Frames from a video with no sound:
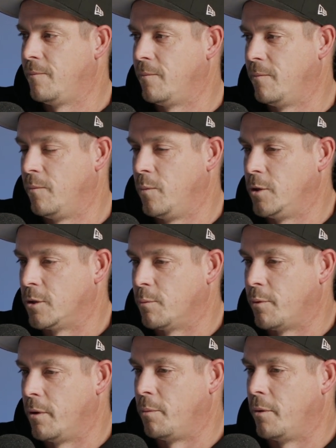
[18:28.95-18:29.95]

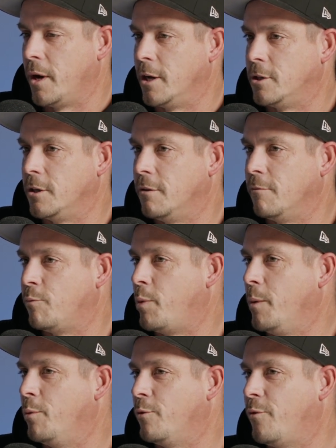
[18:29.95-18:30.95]
misappropriation of
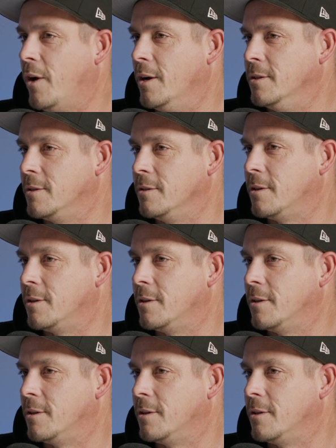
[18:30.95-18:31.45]
people's funds and